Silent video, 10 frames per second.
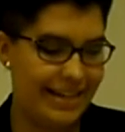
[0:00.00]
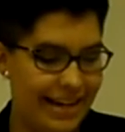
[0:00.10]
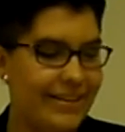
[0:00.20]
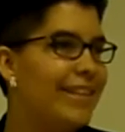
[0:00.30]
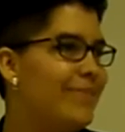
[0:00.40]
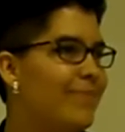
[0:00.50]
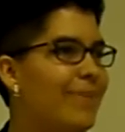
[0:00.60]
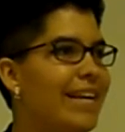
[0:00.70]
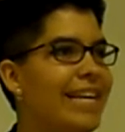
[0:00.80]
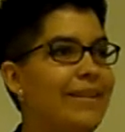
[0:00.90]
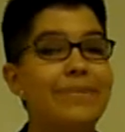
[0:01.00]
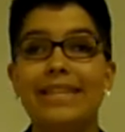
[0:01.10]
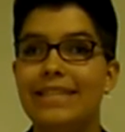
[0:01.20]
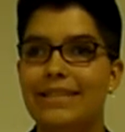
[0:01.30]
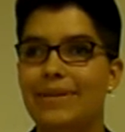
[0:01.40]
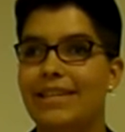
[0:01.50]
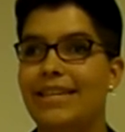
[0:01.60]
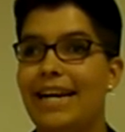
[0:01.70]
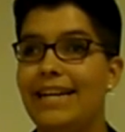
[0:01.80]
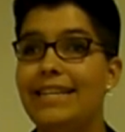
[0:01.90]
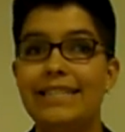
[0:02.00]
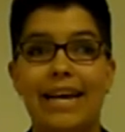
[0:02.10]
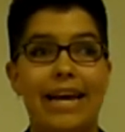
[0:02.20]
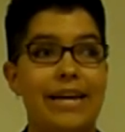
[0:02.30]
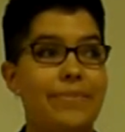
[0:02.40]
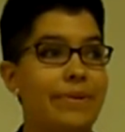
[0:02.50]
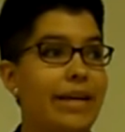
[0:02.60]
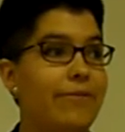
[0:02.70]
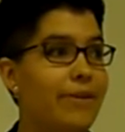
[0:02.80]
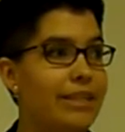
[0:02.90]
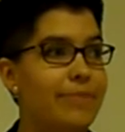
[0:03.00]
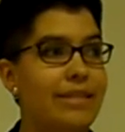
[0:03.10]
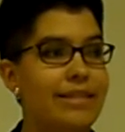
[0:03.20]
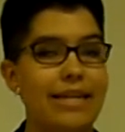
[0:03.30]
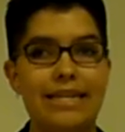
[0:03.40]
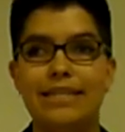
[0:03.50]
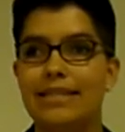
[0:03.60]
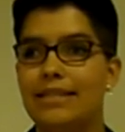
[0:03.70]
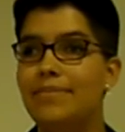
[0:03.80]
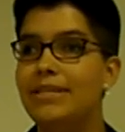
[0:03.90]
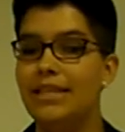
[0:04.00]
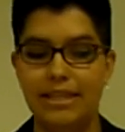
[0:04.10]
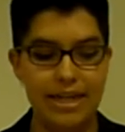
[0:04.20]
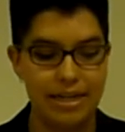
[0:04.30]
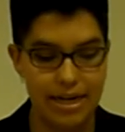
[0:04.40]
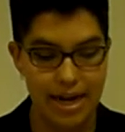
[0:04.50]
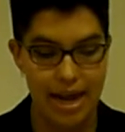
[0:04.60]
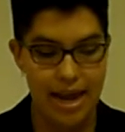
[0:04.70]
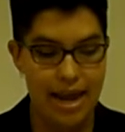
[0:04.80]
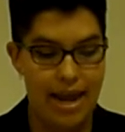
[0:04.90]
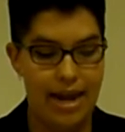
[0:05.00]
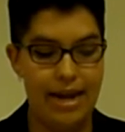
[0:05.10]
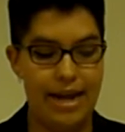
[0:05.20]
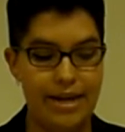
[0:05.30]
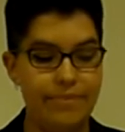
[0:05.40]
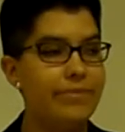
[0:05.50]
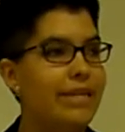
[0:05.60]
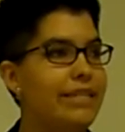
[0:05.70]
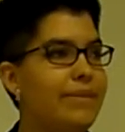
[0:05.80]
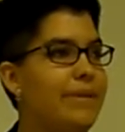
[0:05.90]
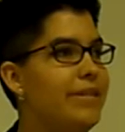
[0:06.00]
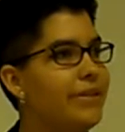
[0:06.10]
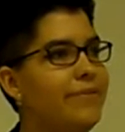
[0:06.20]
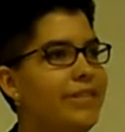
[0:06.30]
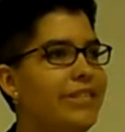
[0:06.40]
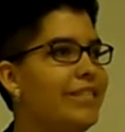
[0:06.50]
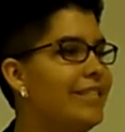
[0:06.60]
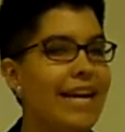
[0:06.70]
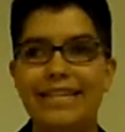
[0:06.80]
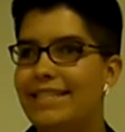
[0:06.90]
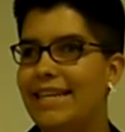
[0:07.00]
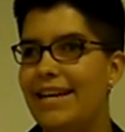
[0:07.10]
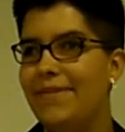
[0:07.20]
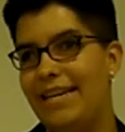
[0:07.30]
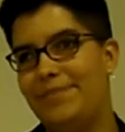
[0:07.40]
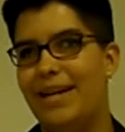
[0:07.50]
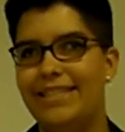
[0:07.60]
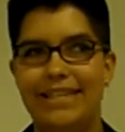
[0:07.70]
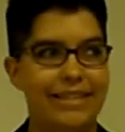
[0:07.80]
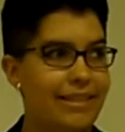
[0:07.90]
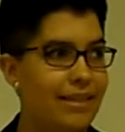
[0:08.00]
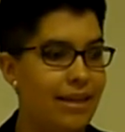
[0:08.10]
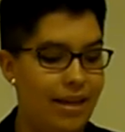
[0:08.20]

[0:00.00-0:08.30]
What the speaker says: Now, my name's Elizabeth Hernandez. I'm a freshman studying systems engineering, and I am running to be your future Science Day Vice President.